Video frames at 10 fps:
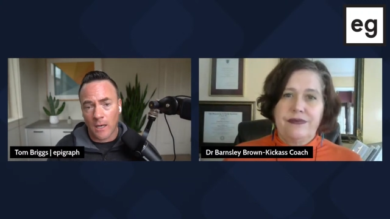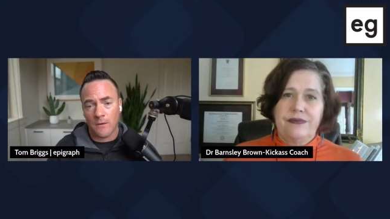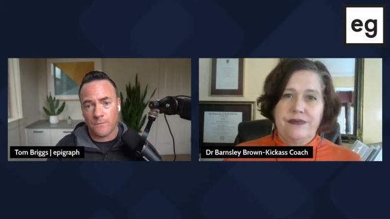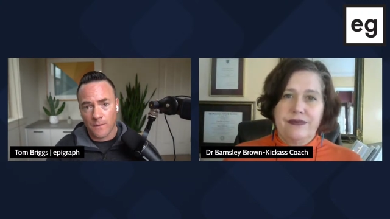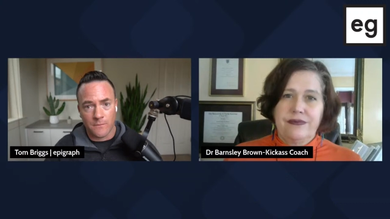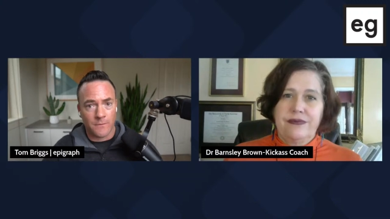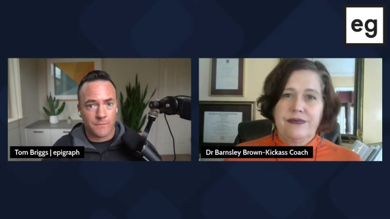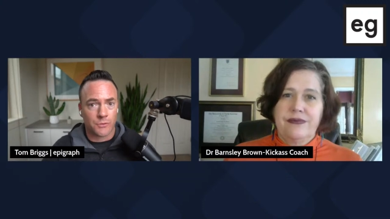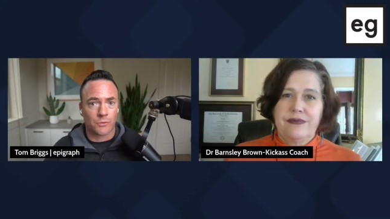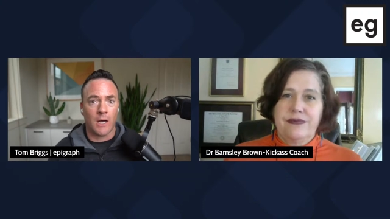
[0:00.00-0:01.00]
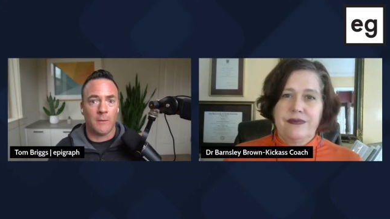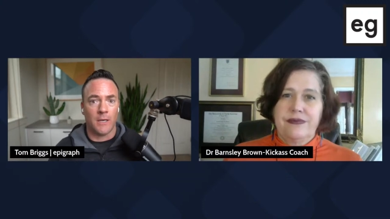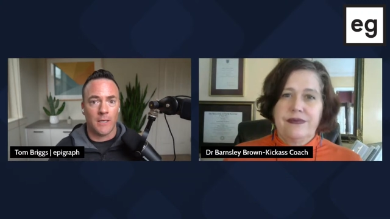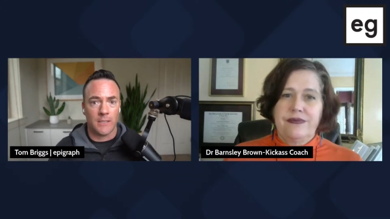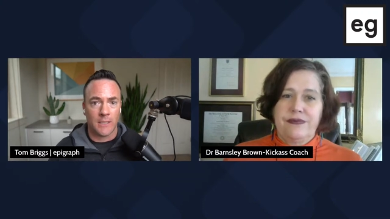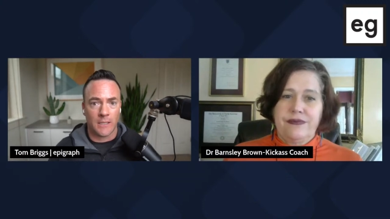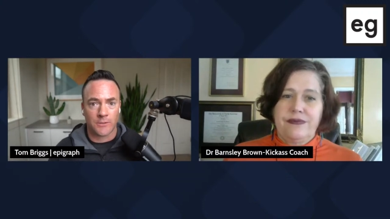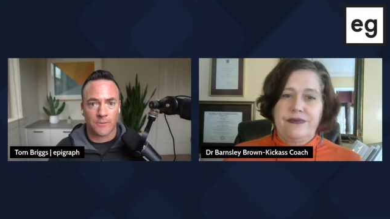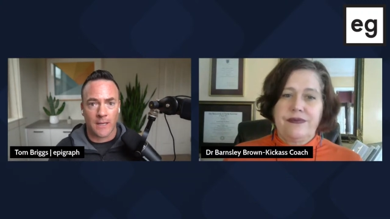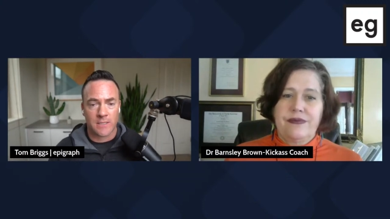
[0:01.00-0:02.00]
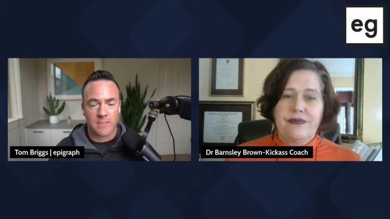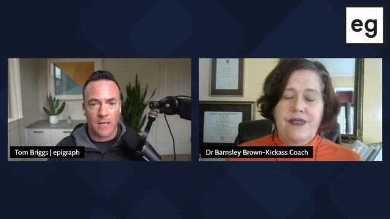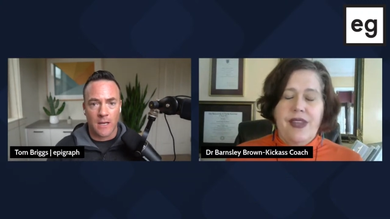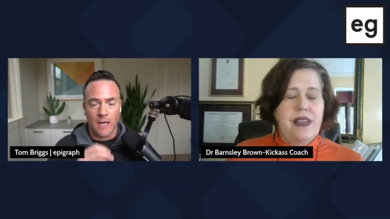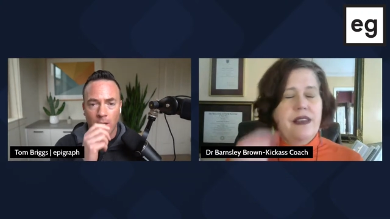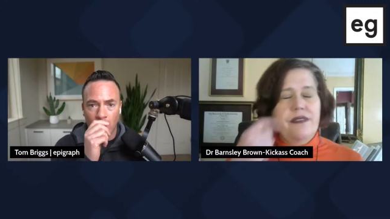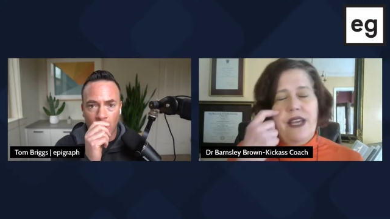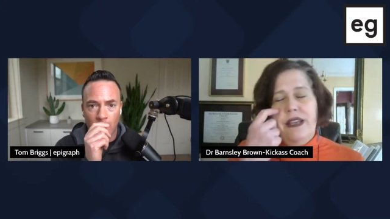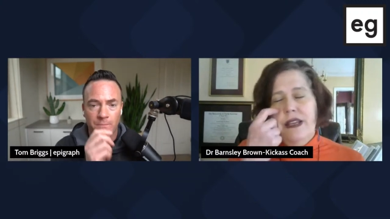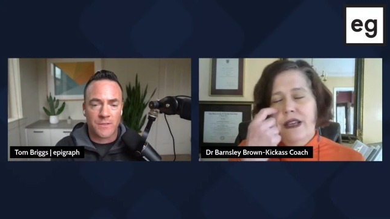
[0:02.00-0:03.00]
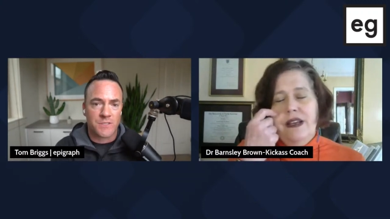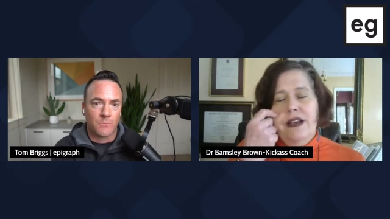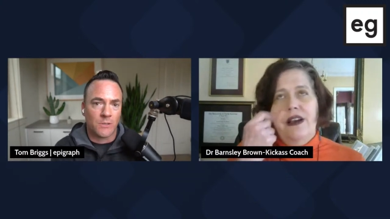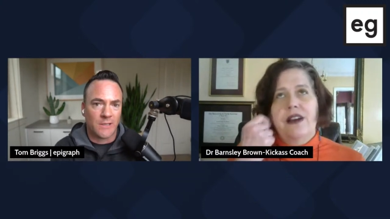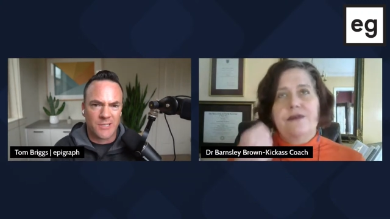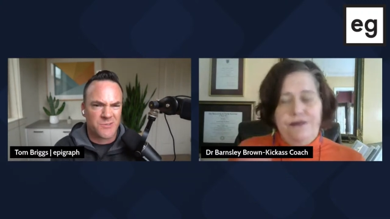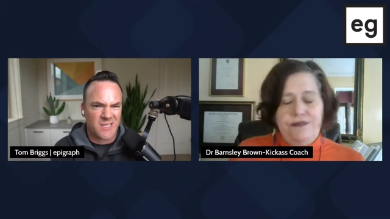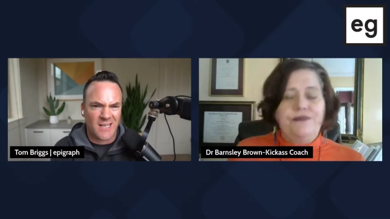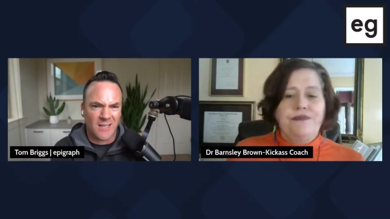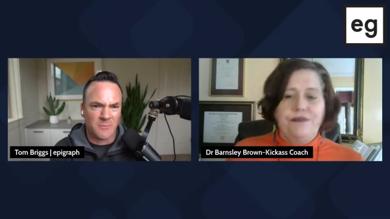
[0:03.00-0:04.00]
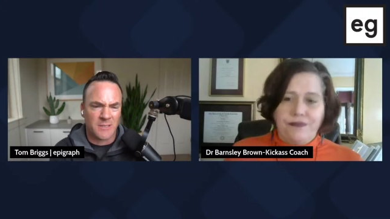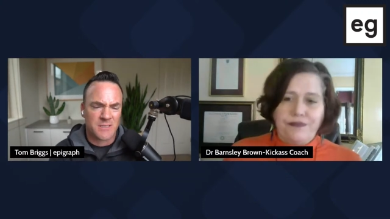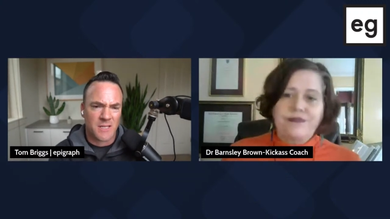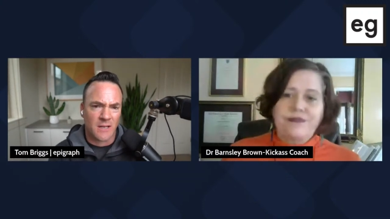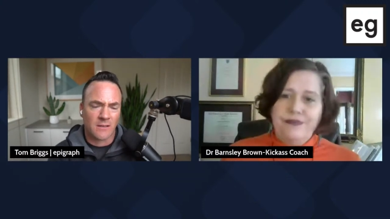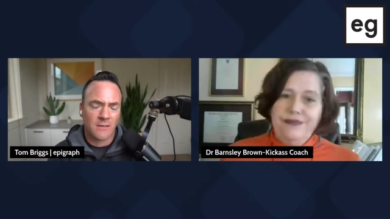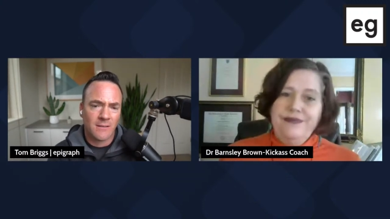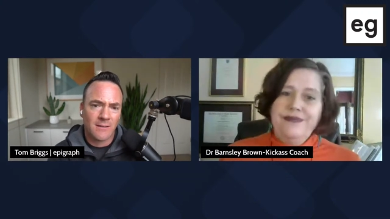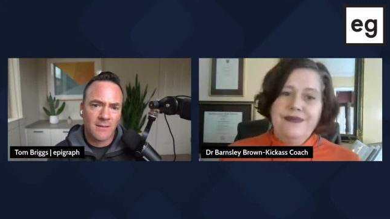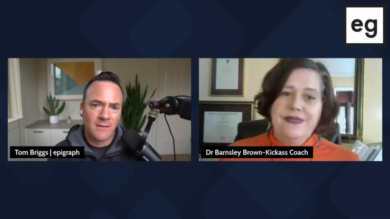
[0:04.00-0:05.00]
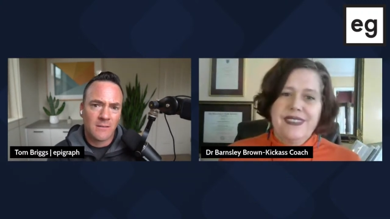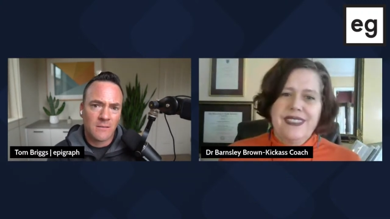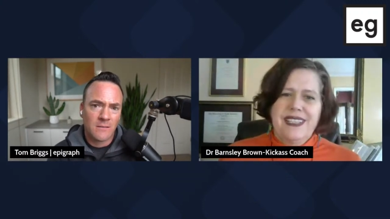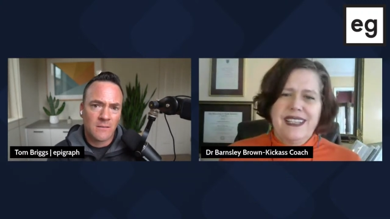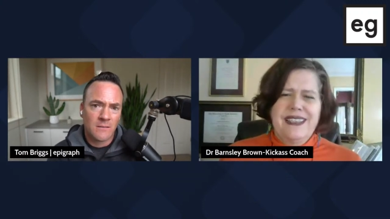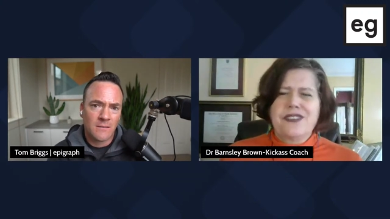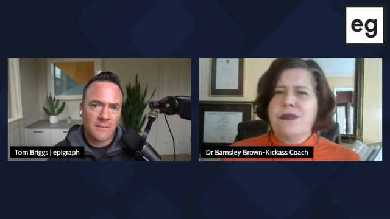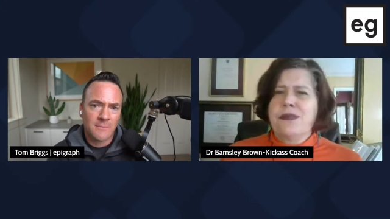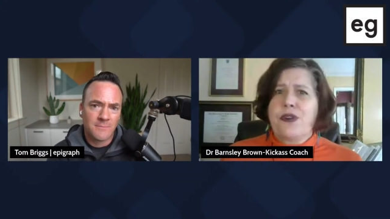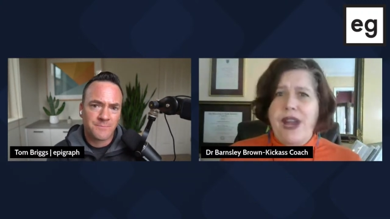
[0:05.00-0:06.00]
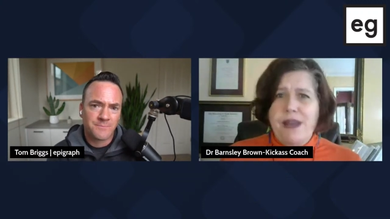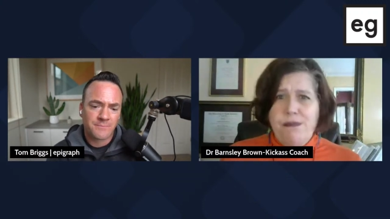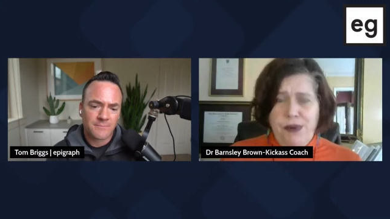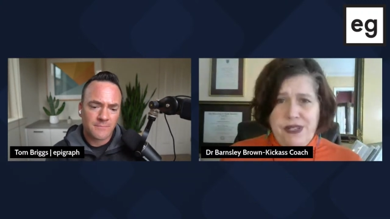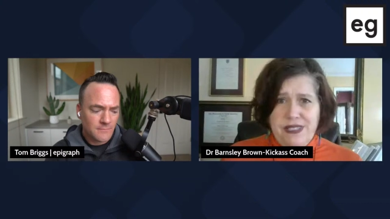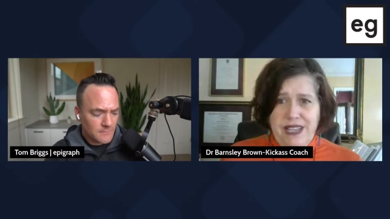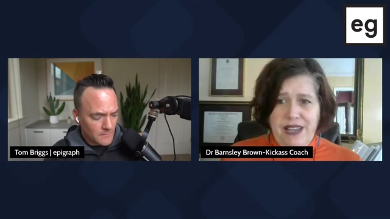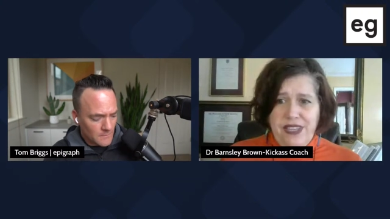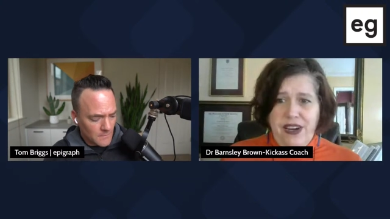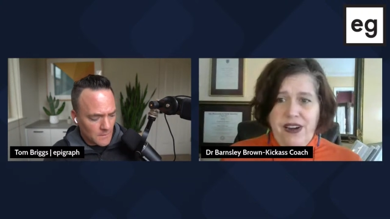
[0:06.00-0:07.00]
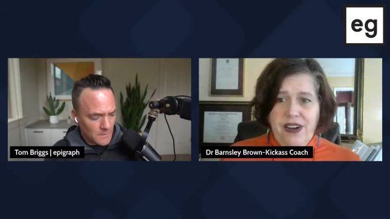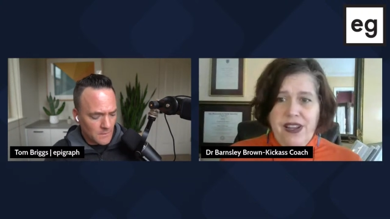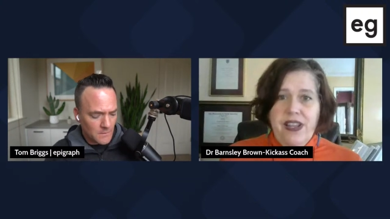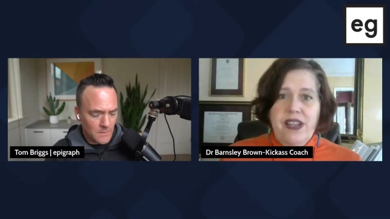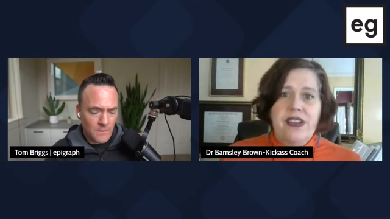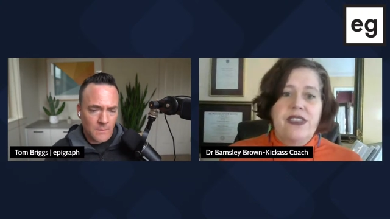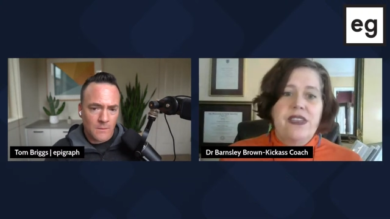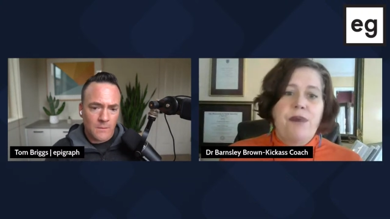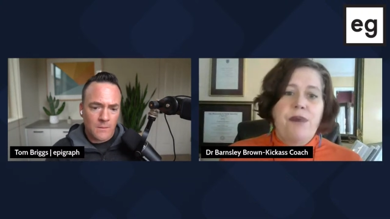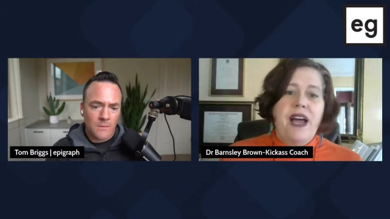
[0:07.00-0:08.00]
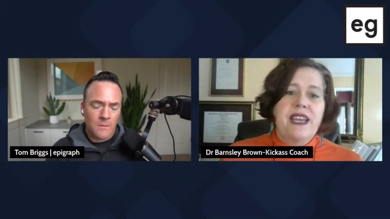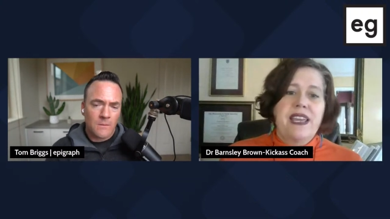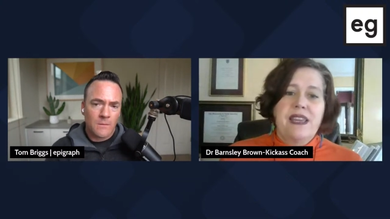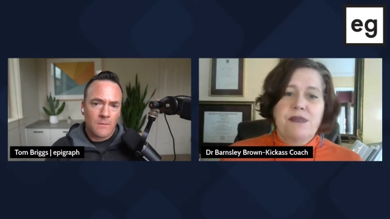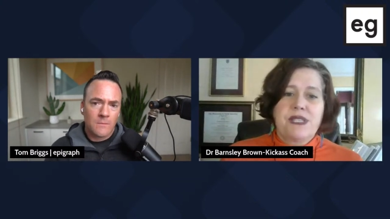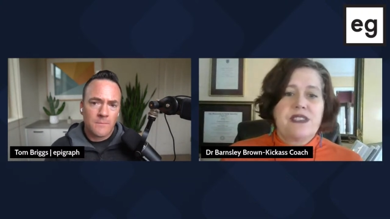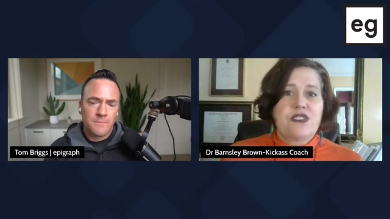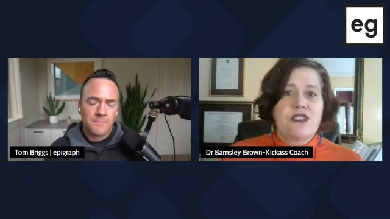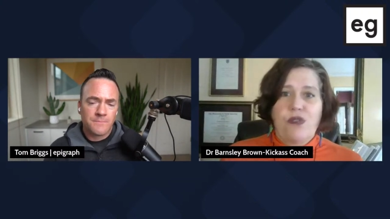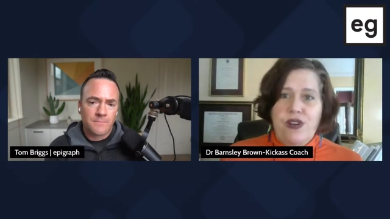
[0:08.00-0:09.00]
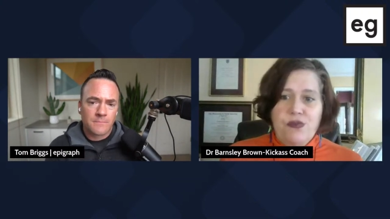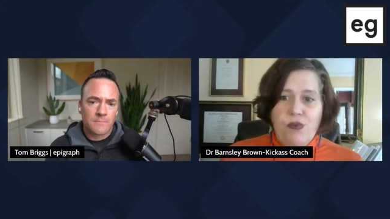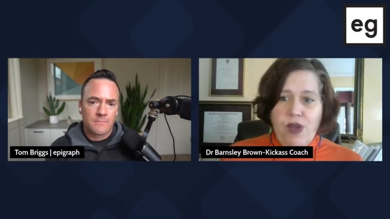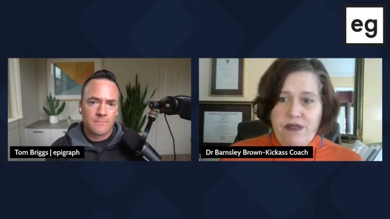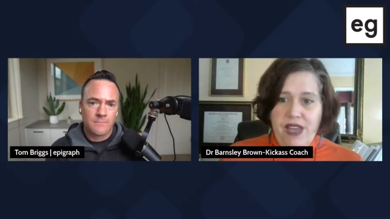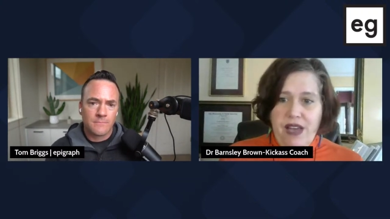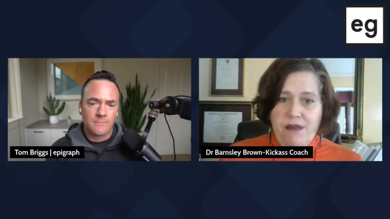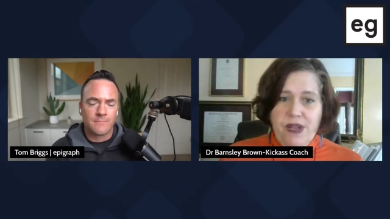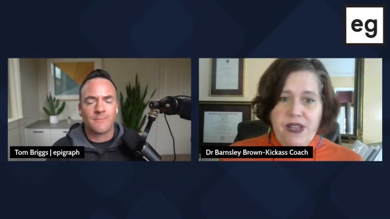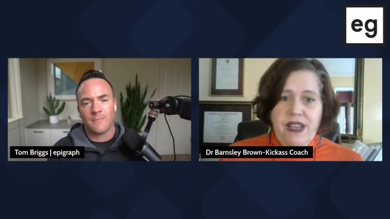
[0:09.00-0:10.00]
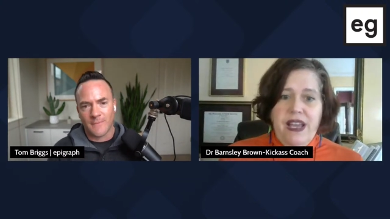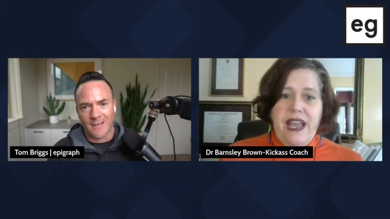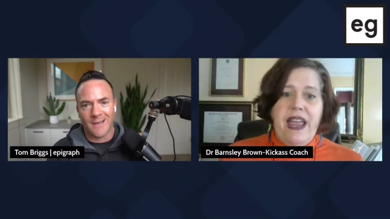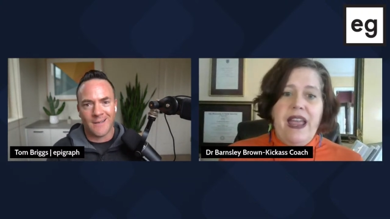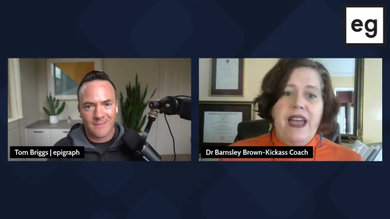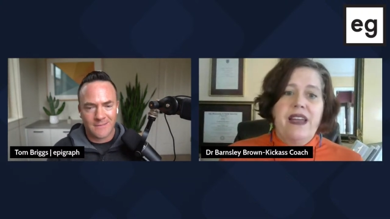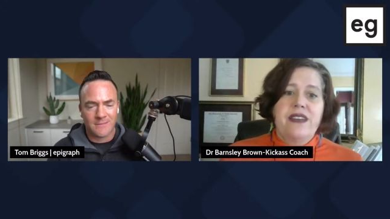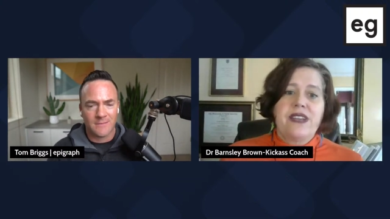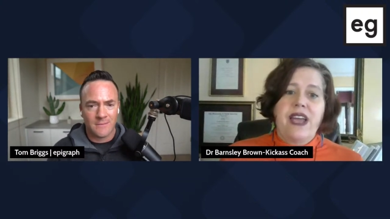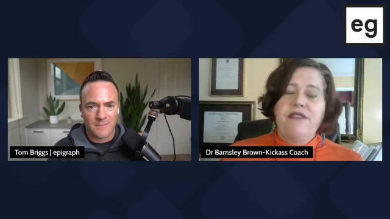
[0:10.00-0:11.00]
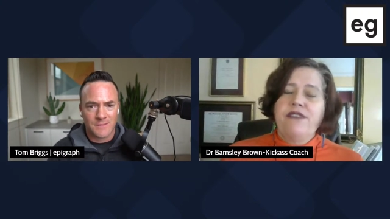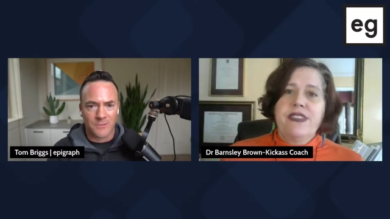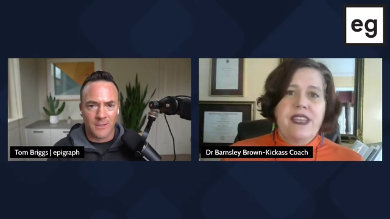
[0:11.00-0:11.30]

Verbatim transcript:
Speaker 1: of of, of trauma and getting through that because I, I, I know that. there's some really interesting elements there.
Speaker 2: There's some great books out there. The Body Keeps the Score is one of them. Yeah. And everything